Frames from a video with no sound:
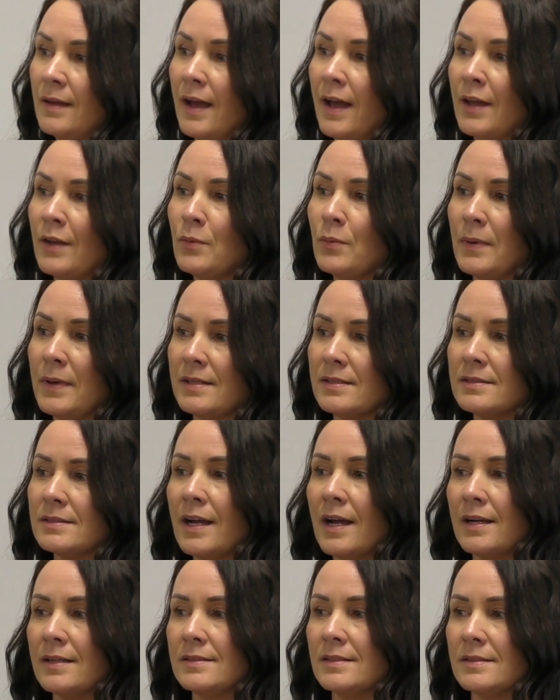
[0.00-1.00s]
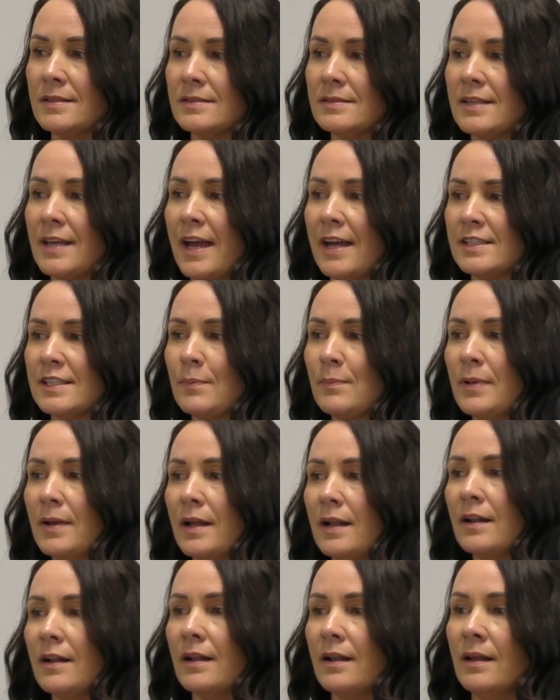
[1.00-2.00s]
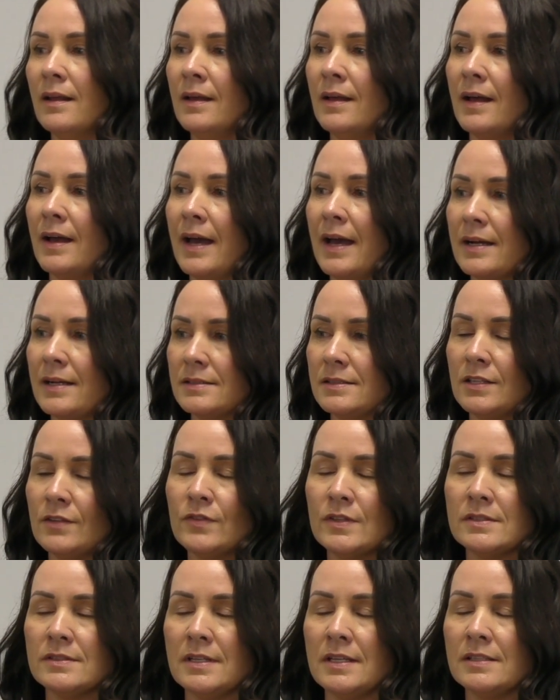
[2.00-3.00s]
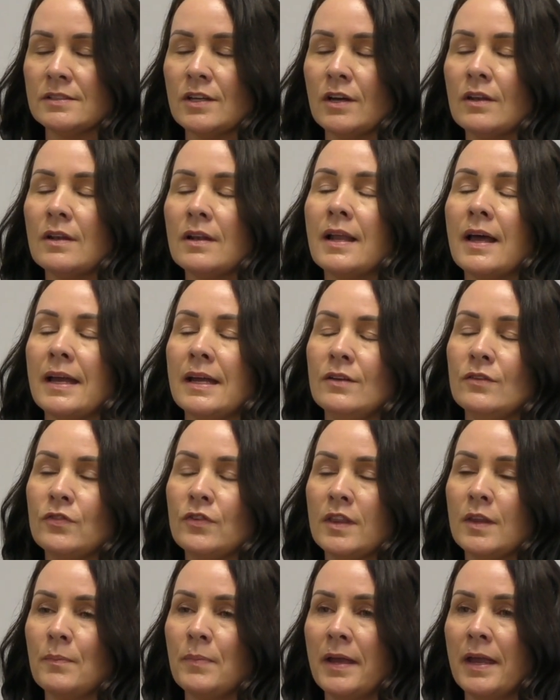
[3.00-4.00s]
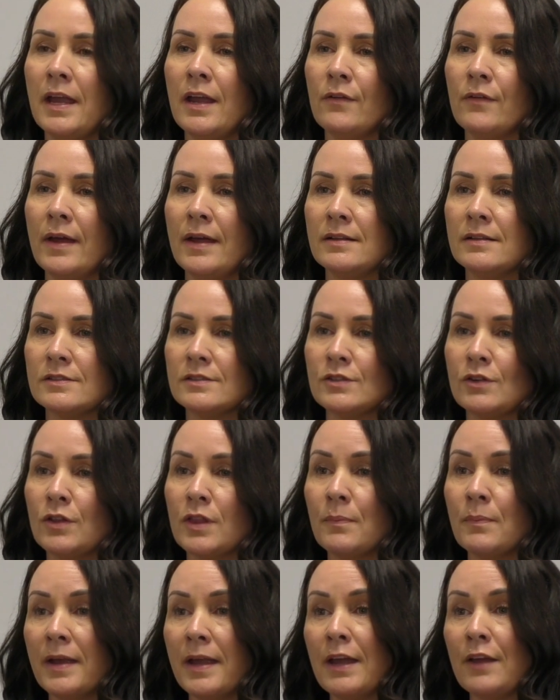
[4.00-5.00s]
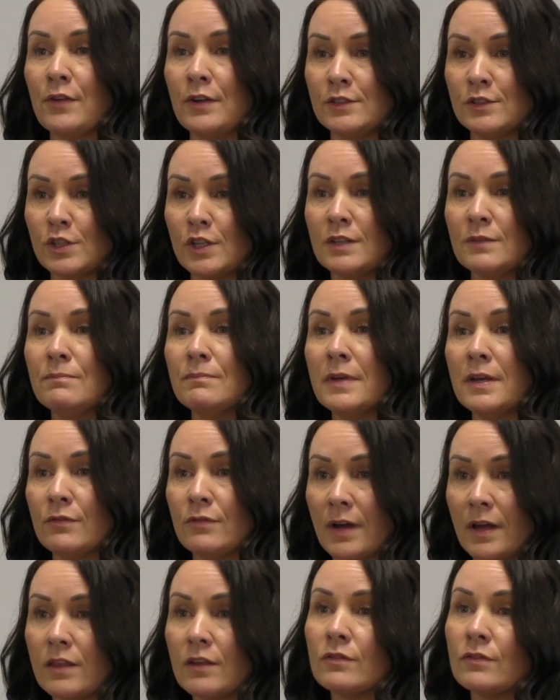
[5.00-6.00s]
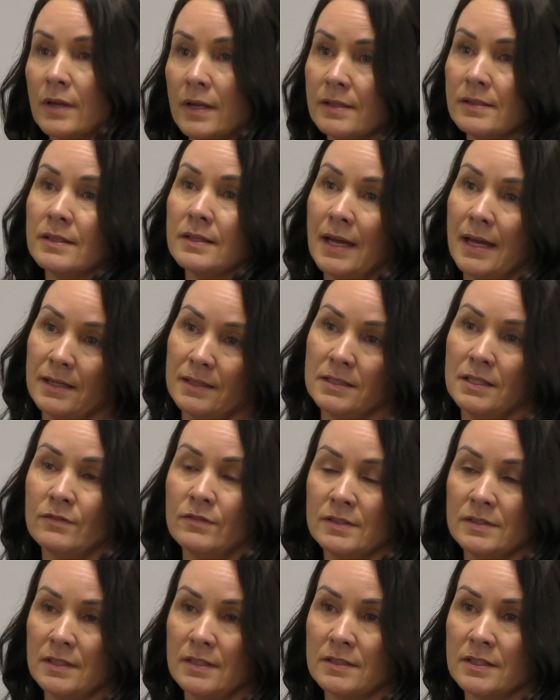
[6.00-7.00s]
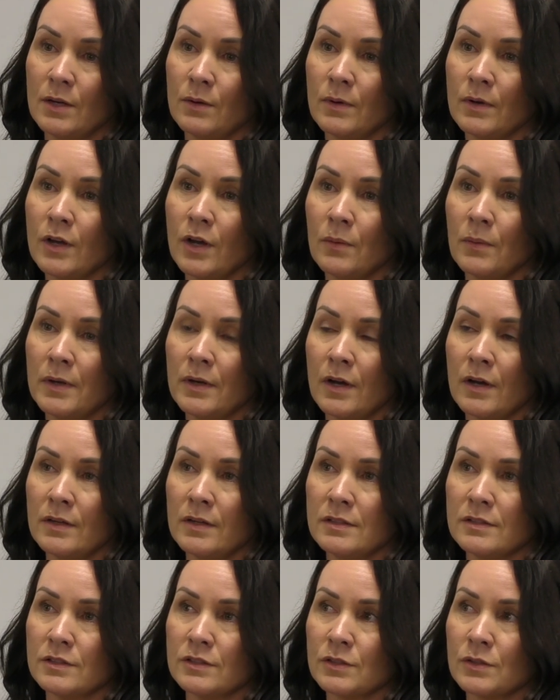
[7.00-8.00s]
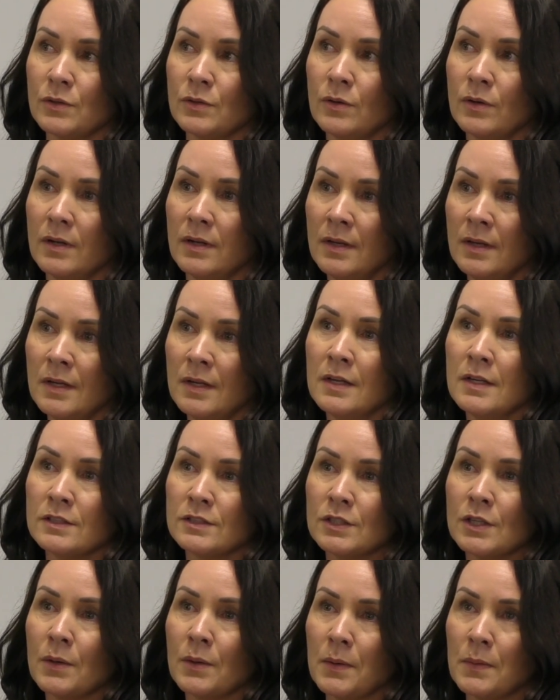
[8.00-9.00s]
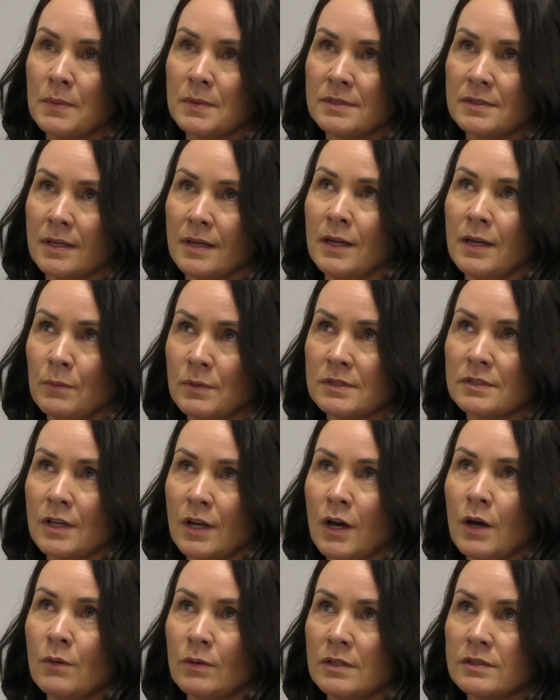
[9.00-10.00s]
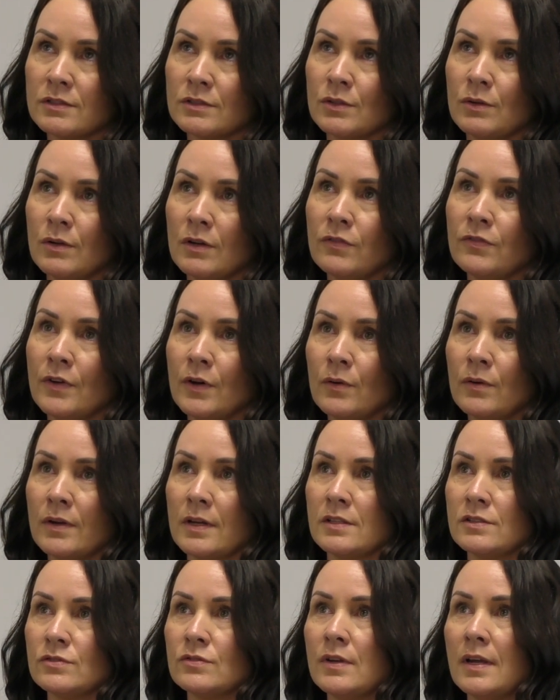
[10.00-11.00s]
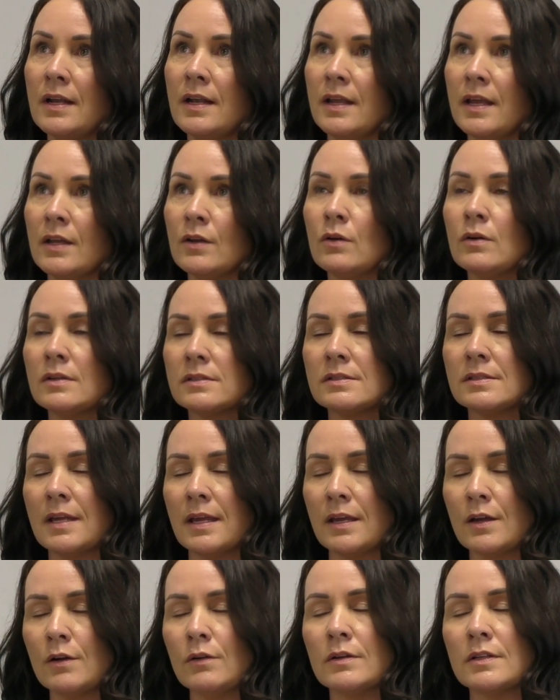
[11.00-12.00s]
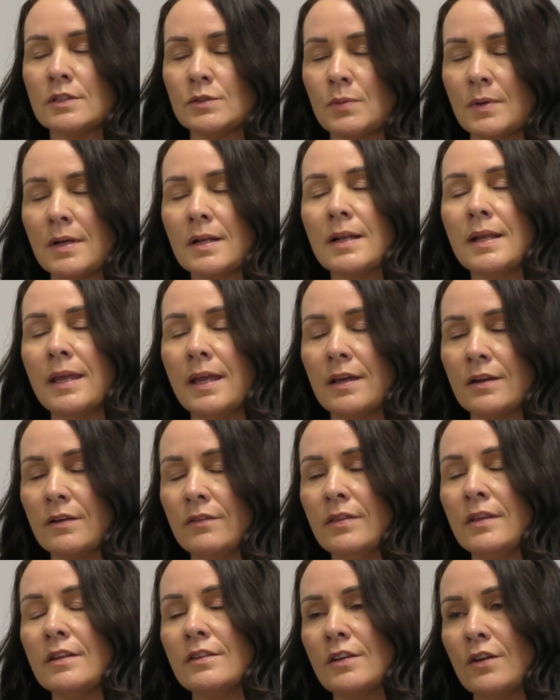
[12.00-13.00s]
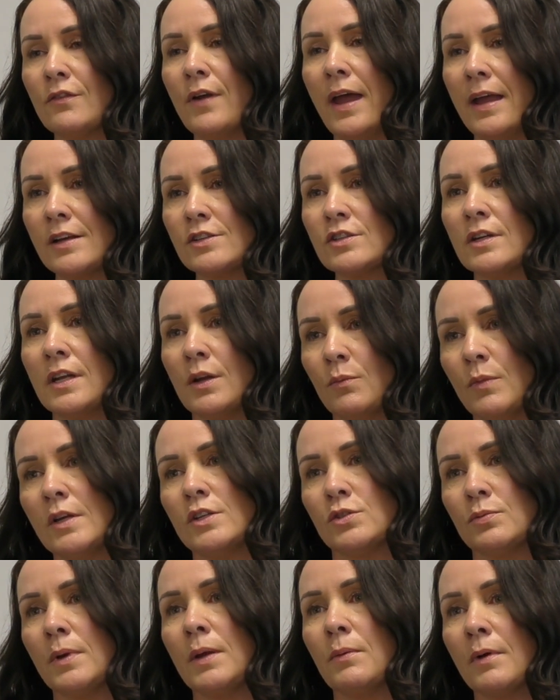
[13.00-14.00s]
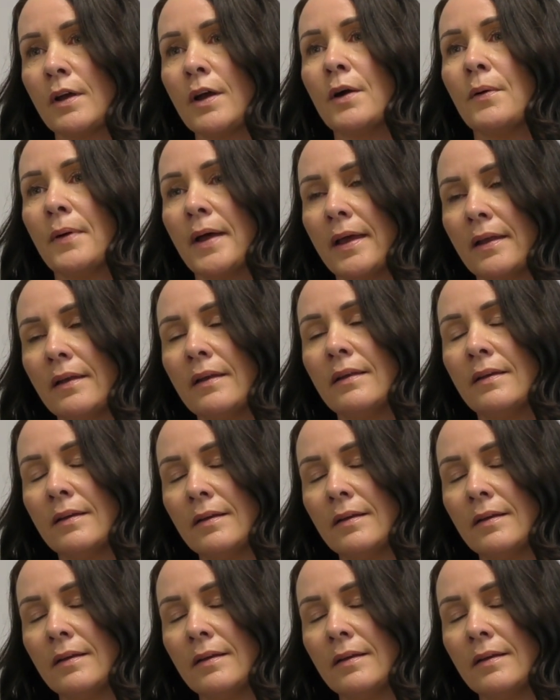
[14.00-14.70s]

And we started to set up little activities online for the parents, so the parents could mirror the reading activities that were going on in school. So it was a whole school focus really, and all stakeholders were clear in the direction in which we were going.